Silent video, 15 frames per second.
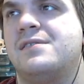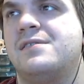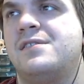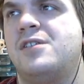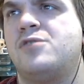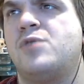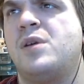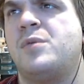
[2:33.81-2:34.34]

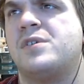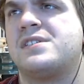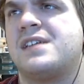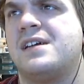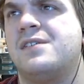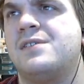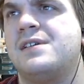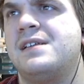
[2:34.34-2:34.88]
No, twenty point
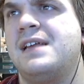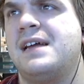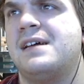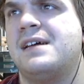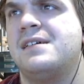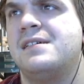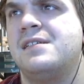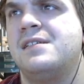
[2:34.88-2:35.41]
scale. Right? Yeah.
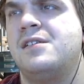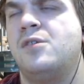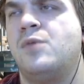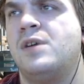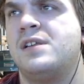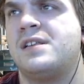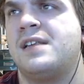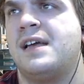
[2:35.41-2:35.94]
No,
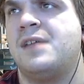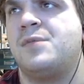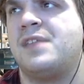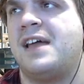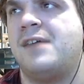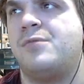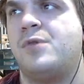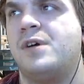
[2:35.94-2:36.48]
one to ten with
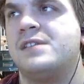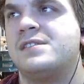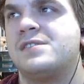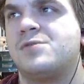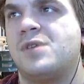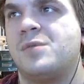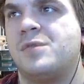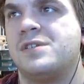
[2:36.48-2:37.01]
half points is
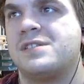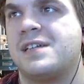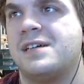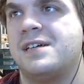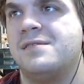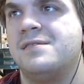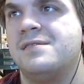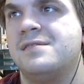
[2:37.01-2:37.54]
twenty point
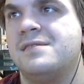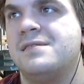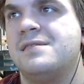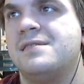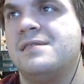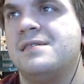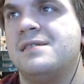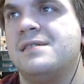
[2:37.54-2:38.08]
scale.
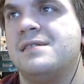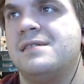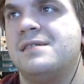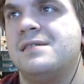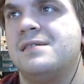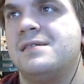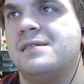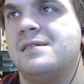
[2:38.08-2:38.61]
Yeah, that's right. The
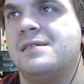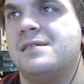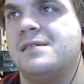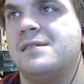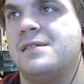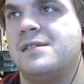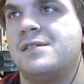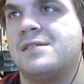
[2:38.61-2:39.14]
burger's
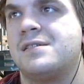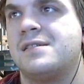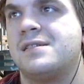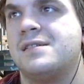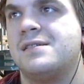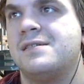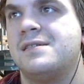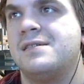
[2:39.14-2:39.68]
open.
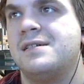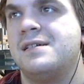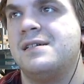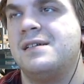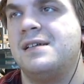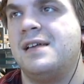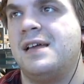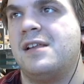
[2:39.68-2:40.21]

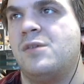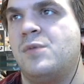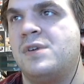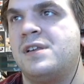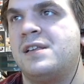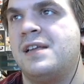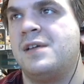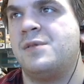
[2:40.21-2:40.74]
Yeah, no, one
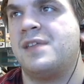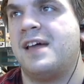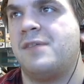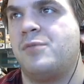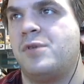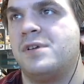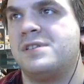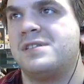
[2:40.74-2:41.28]
to ten with
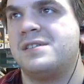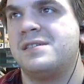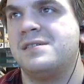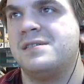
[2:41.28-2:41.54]
half points.